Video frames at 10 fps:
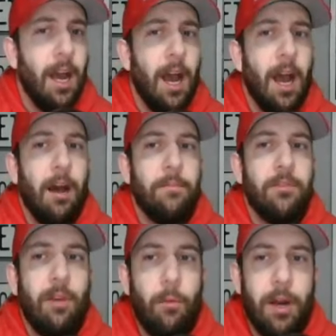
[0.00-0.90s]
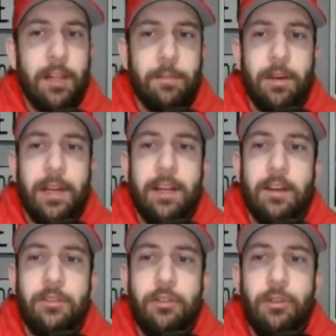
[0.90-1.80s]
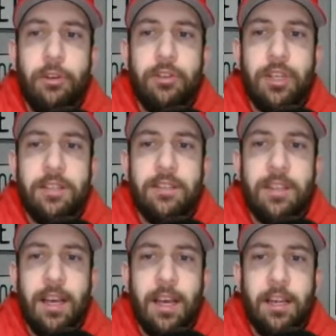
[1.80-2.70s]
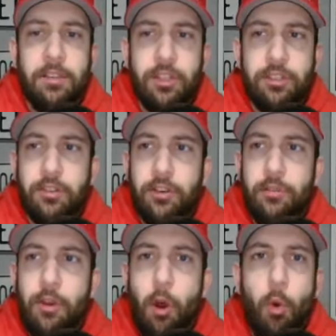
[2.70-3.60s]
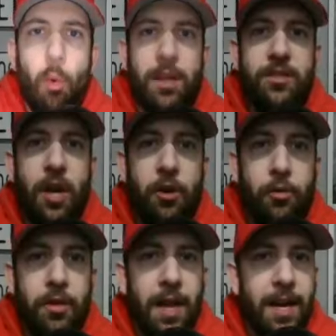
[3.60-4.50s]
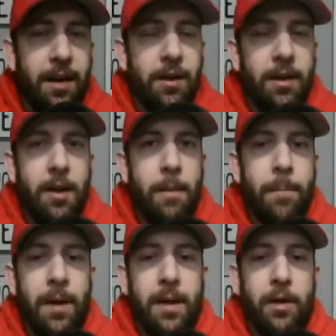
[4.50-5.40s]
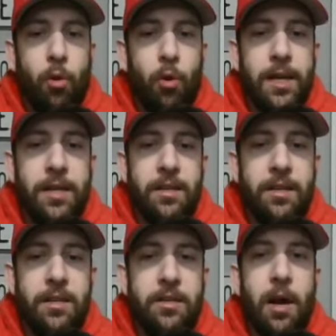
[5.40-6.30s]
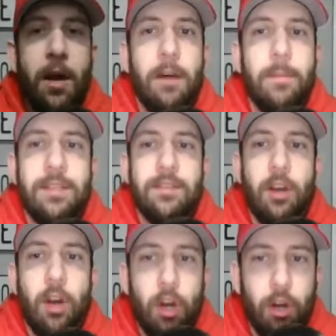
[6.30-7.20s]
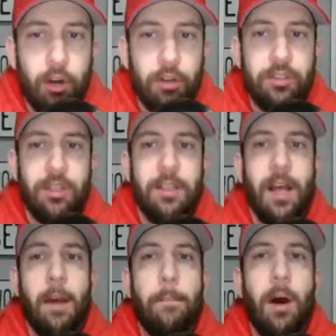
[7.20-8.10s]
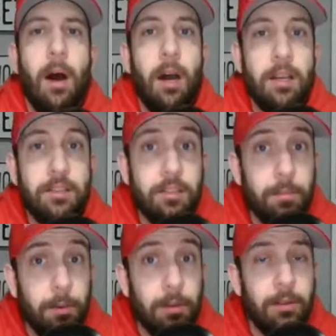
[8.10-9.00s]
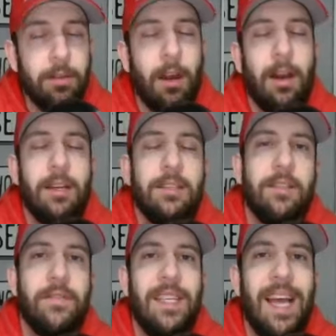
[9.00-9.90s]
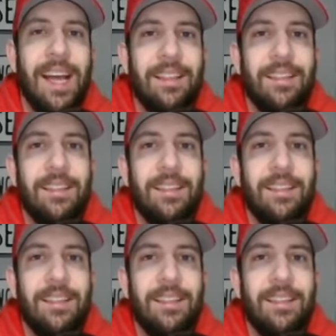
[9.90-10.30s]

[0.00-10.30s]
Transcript: Um, so I wanted to bring it all to you just uh, just so you know what's out there. But according to Thomas Hearns, a possible cause of death